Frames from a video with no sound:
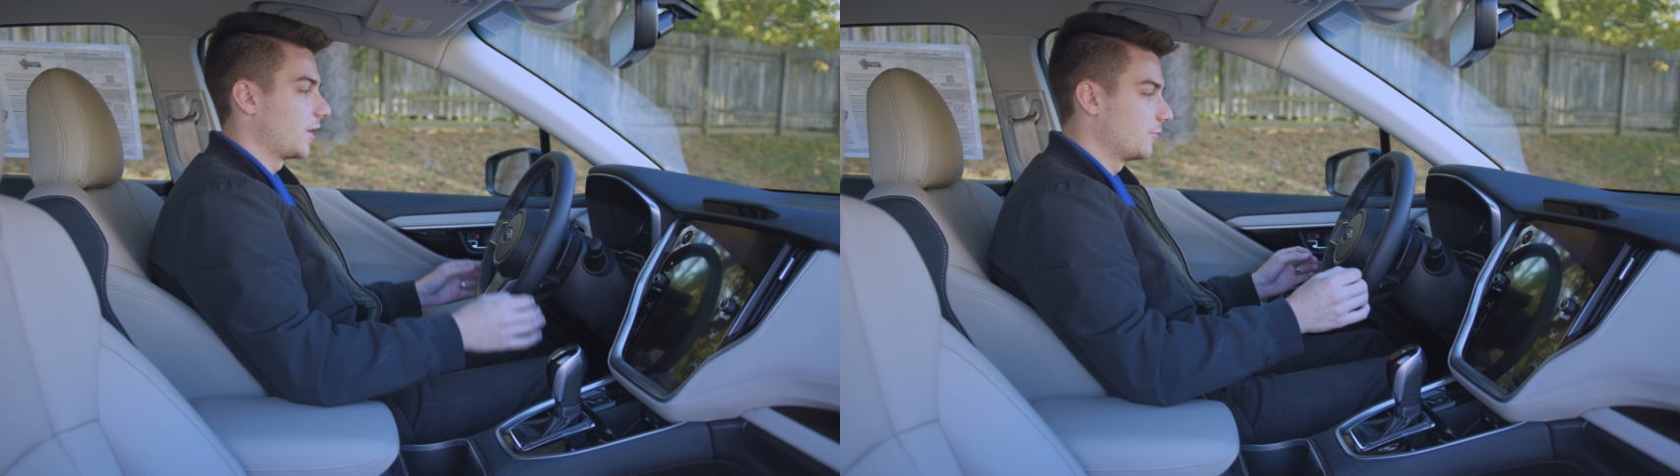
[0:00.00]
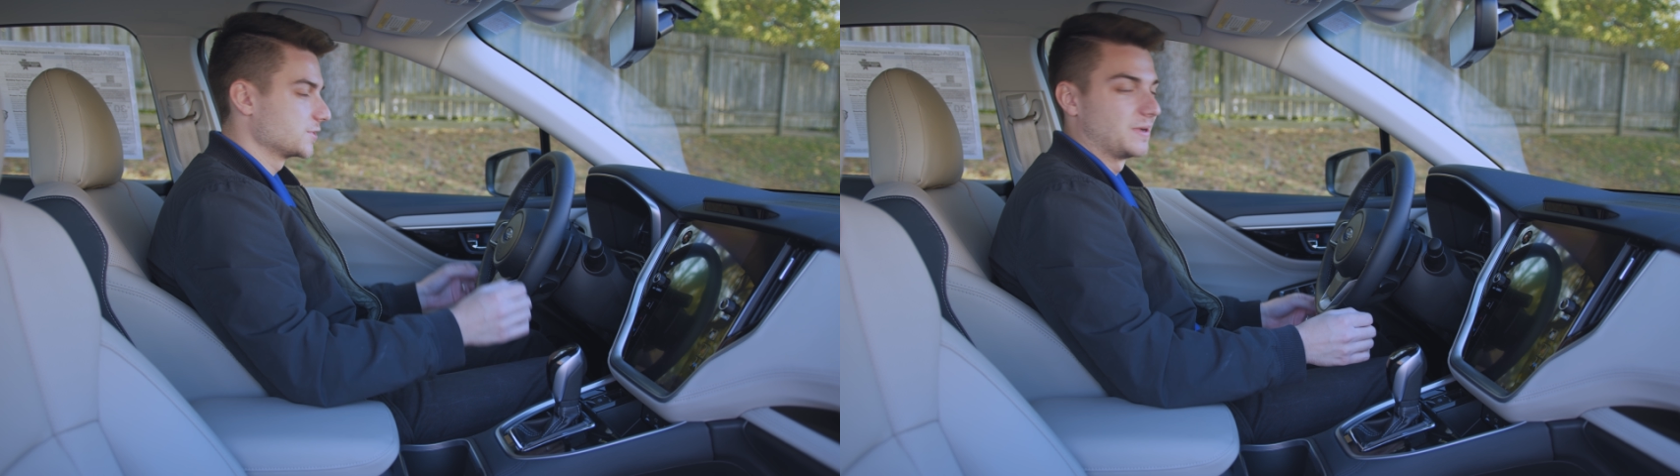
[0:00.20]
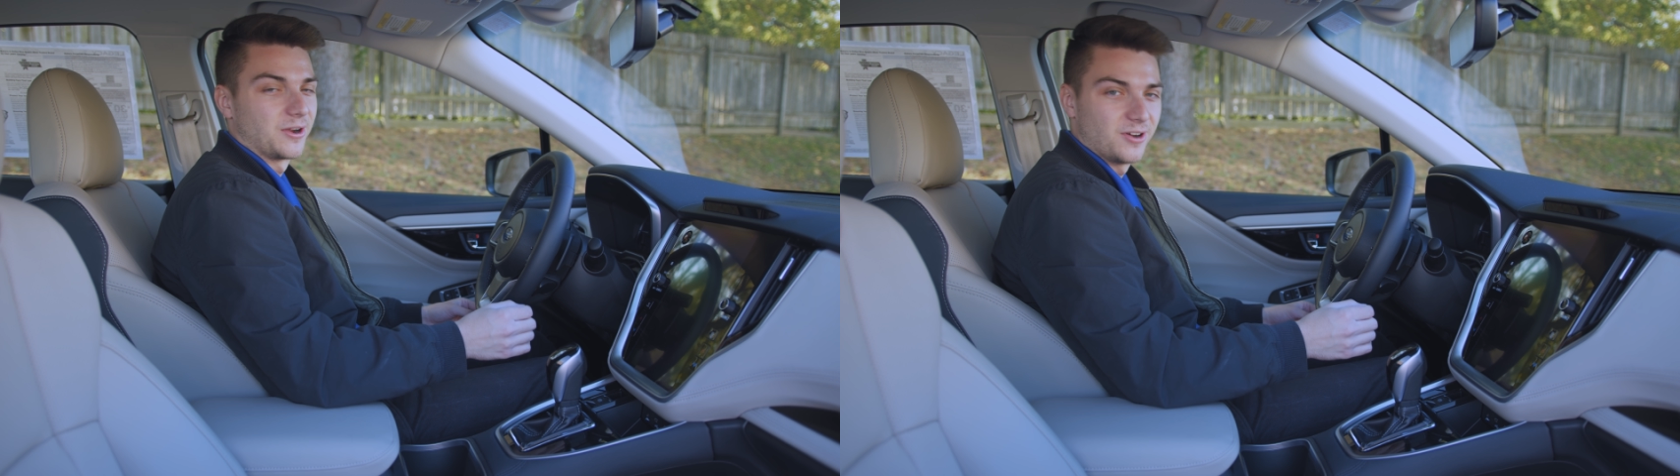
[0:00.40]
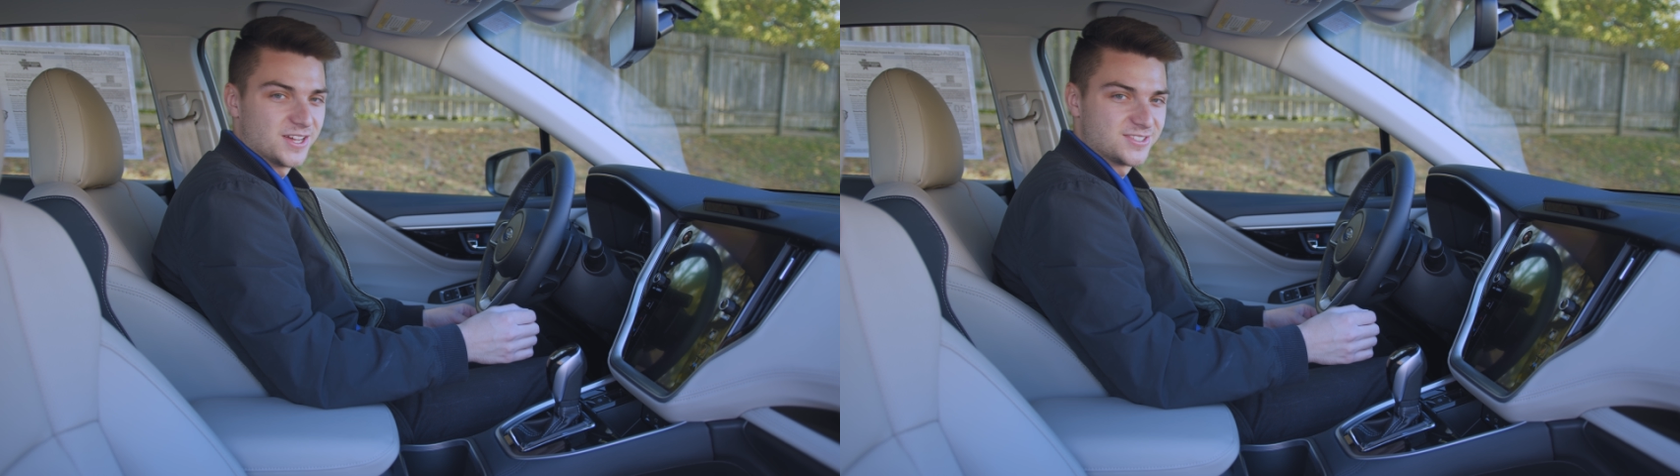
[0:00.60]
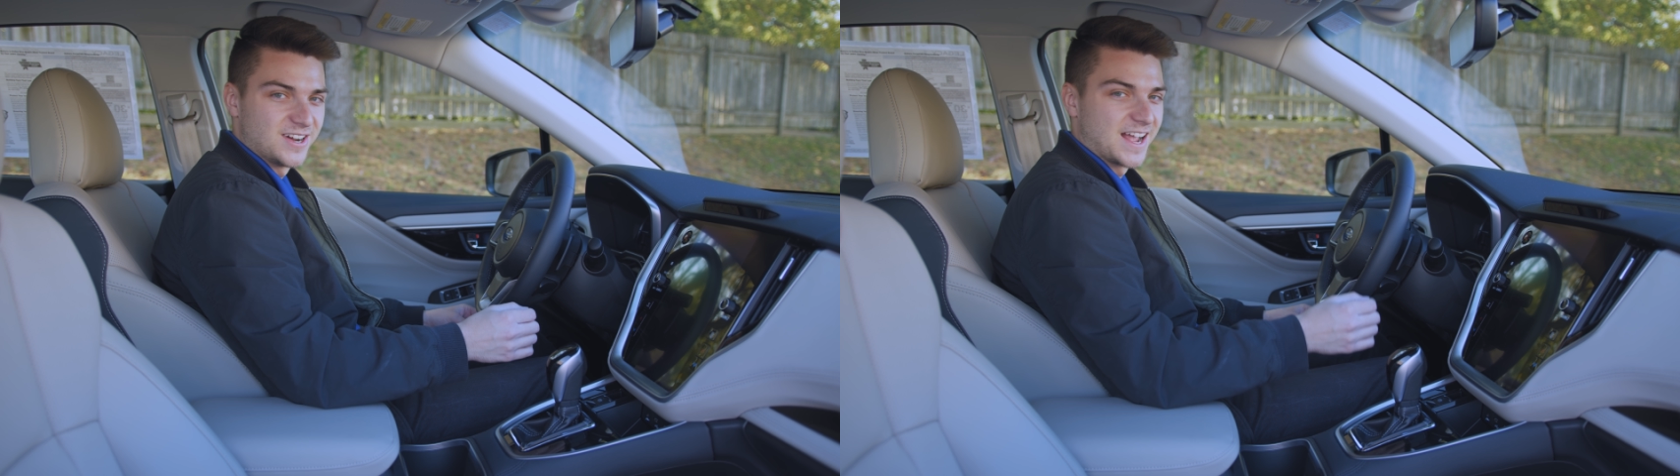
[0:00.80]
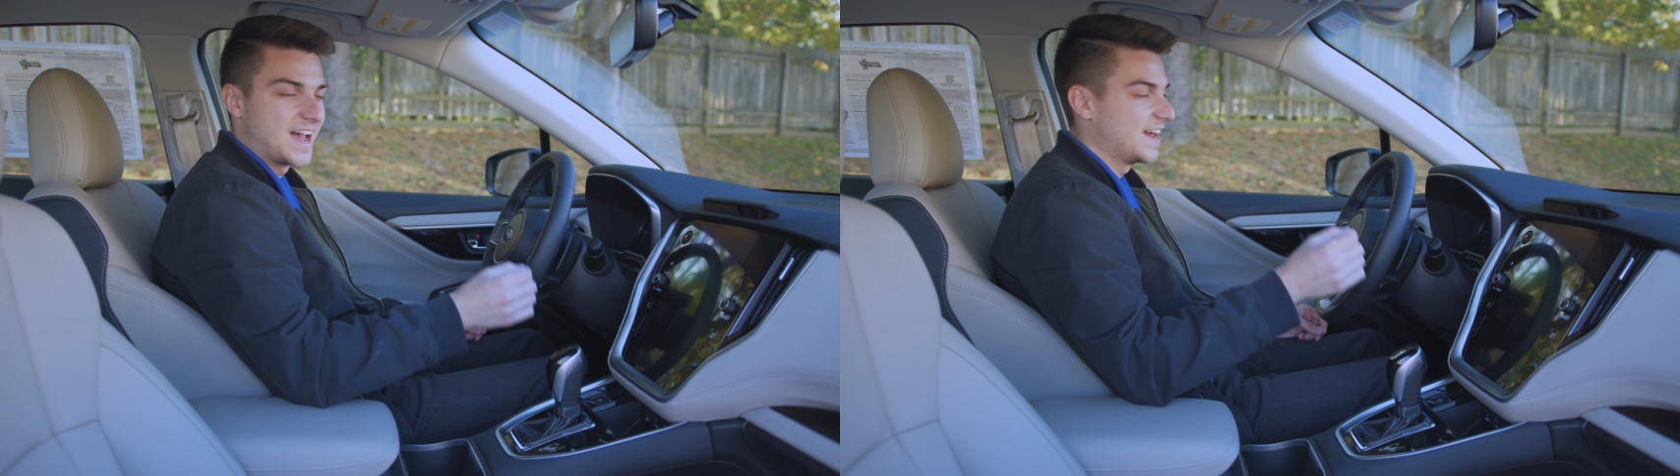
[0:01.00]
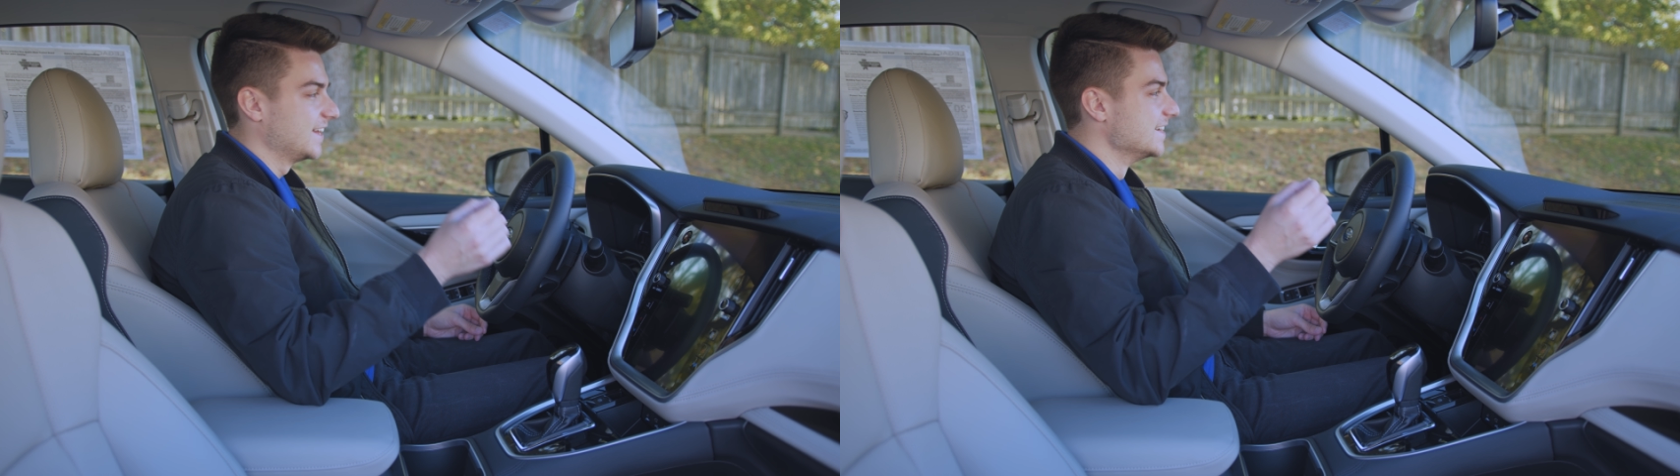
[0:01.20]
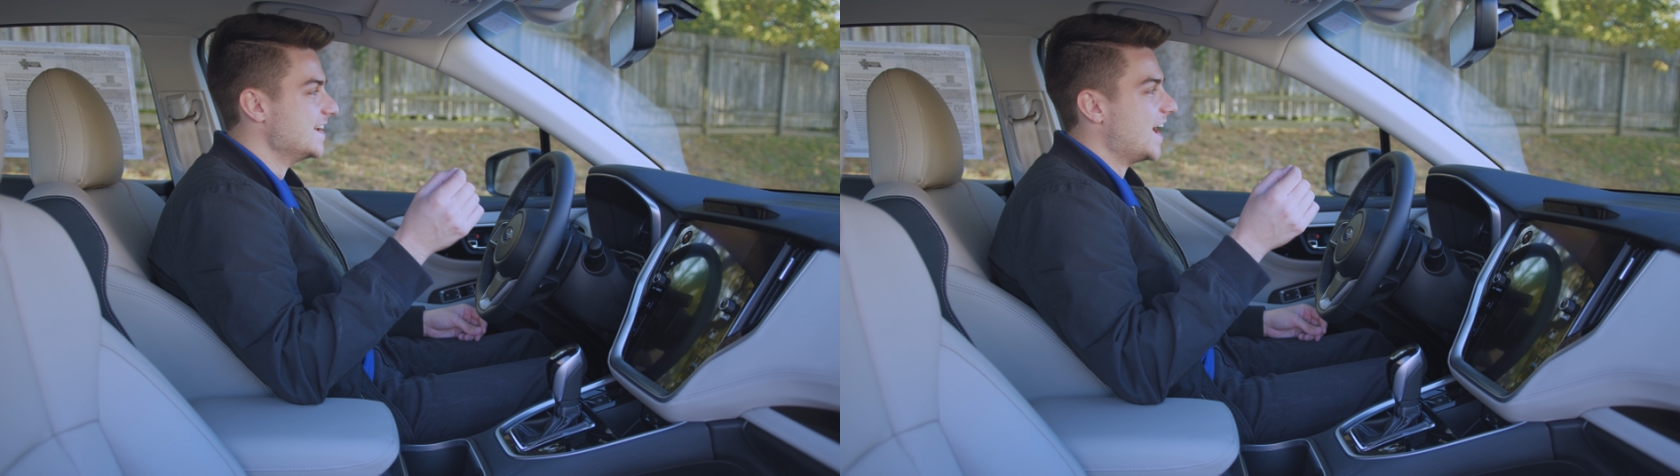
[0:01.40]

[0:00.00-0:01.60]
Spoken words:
I wish my Crosstrek had it.